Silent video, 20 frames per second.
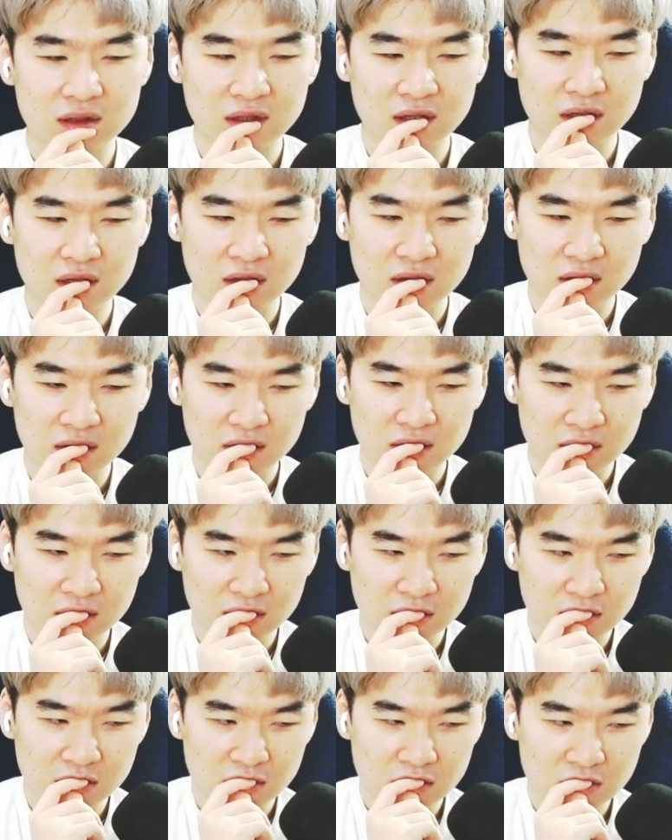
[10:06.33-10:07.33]

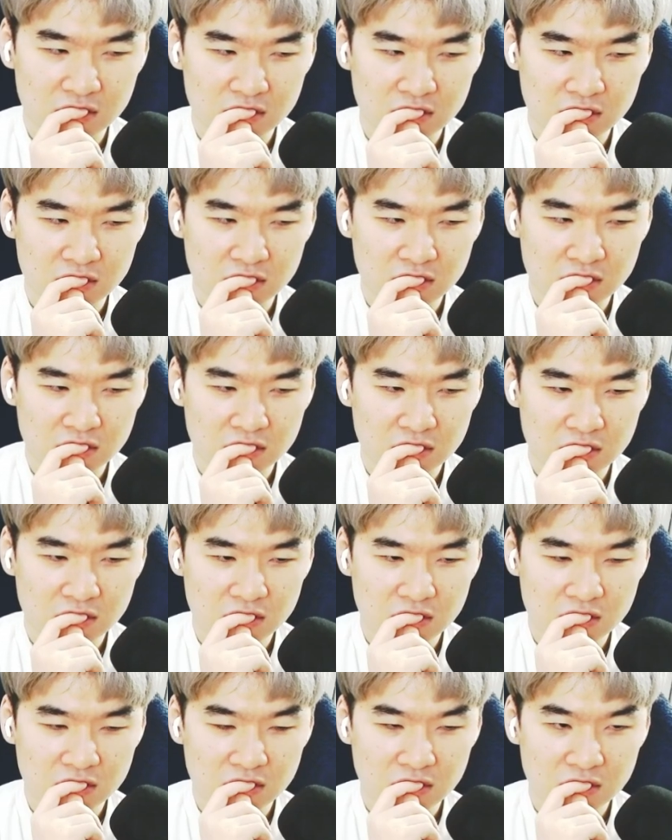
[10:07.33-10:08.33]

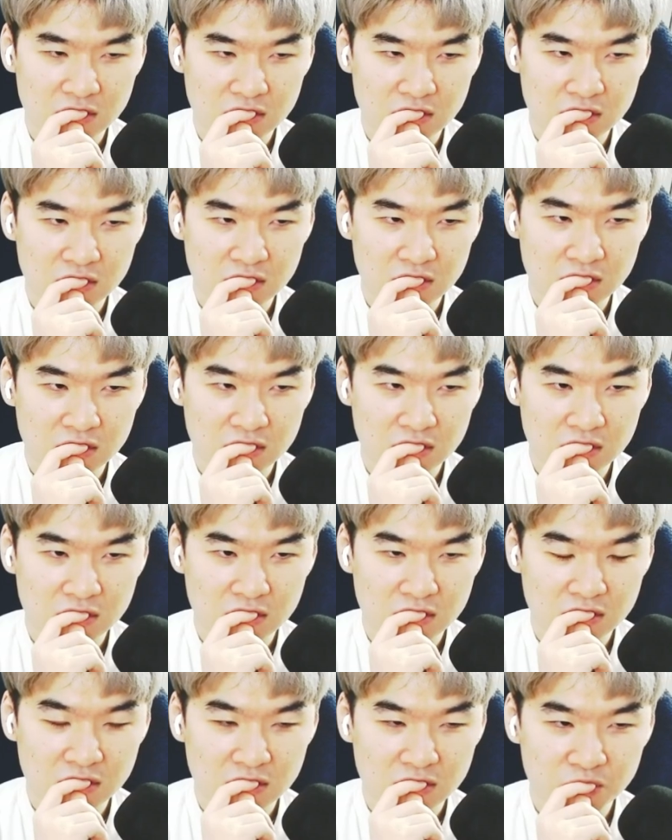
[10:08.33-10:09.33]

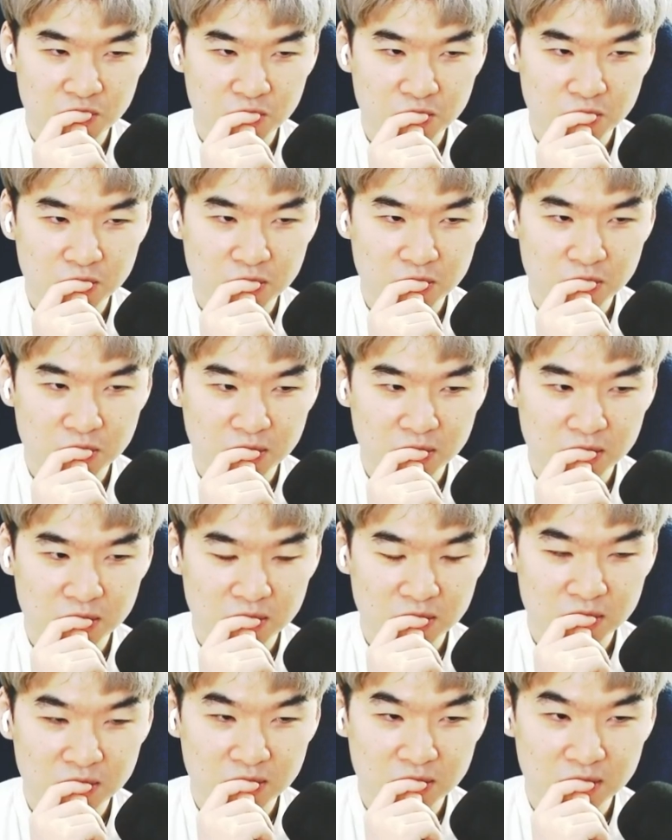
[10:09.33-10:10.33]

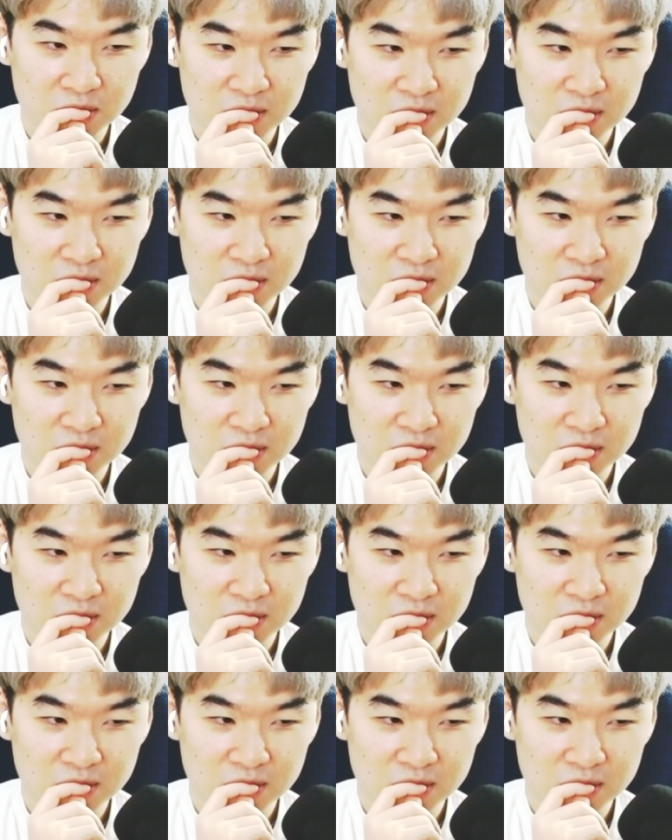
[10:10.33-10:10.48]
Nothing is said.